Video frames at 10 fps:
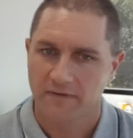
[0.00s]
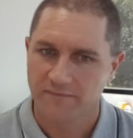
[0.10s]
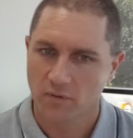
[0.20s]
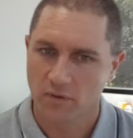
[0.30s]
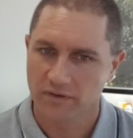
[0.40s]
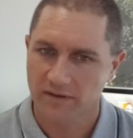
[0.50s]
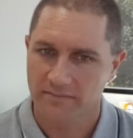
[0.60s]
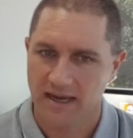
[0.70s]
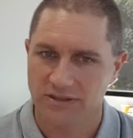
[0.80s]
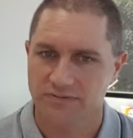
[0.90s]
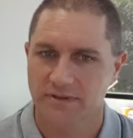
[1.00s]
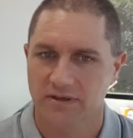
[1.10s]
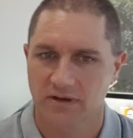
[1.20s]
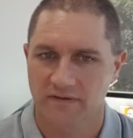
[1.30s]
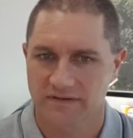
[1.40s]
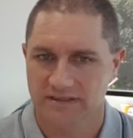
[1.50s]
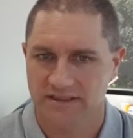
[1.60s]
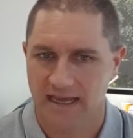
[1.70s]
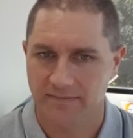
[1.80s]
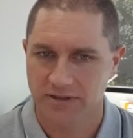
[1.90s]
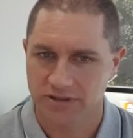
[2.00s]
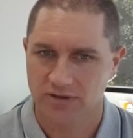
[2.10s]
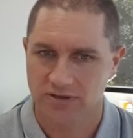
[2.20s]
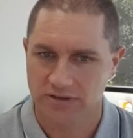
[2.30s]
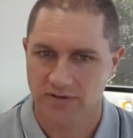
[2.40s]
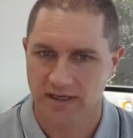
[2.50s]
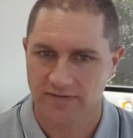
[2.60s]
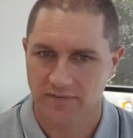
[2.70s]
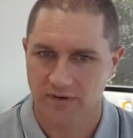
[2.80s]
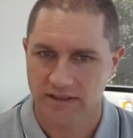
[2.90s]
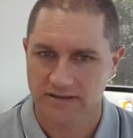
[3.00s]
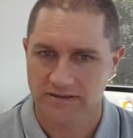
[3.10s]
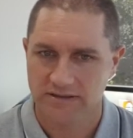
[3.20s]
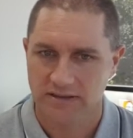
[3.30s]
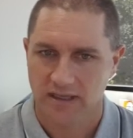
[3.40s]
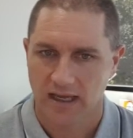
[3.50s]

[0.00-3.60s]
for the management of established osteoarthritis,